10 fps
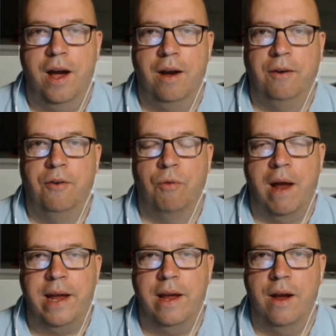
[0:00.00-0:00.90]

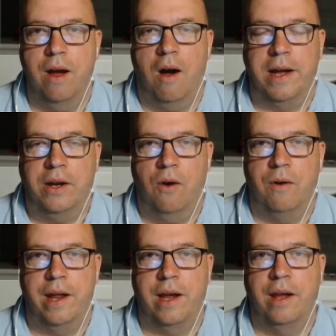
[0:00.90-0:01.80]
great,
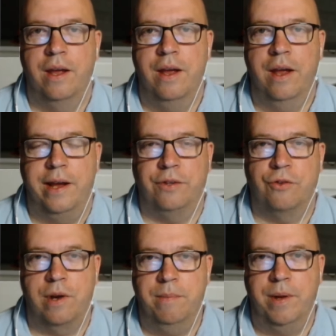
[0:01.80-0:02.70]
iconic,
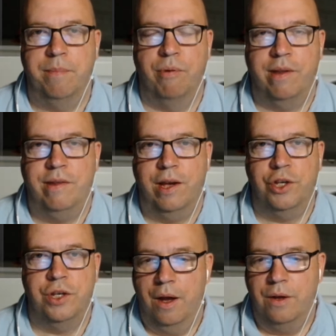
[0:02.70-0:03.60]
extremely
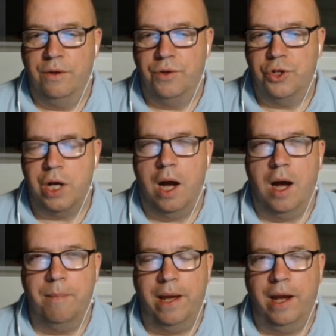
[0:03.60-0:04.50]
British,
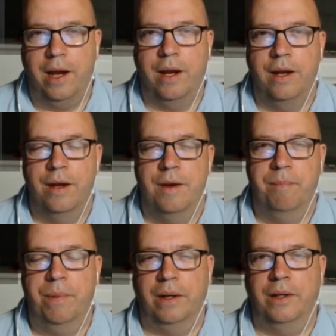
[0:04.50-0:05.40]
charming,
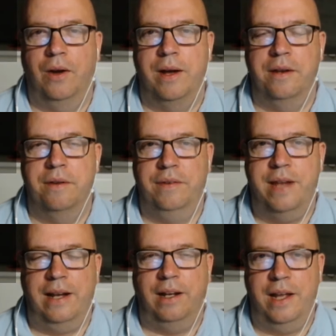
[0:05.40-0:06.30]
but kind of
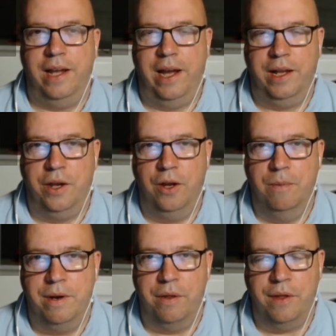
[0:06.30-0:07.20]
deadly,
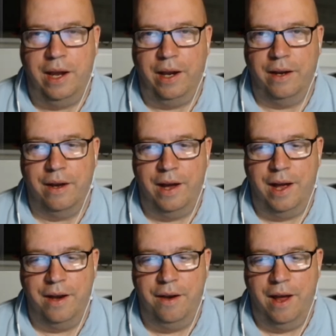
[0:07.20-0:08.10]
inhuman thing.
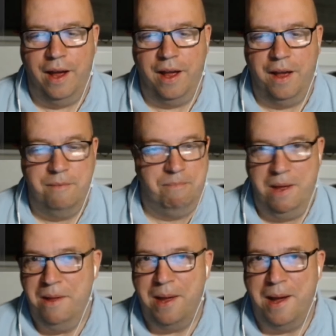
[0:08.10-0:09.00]
And
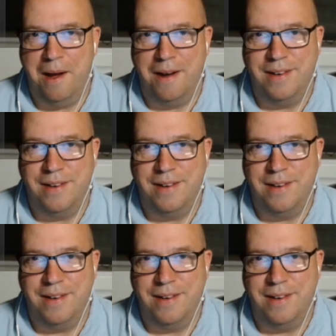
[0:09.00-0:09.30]
here they are.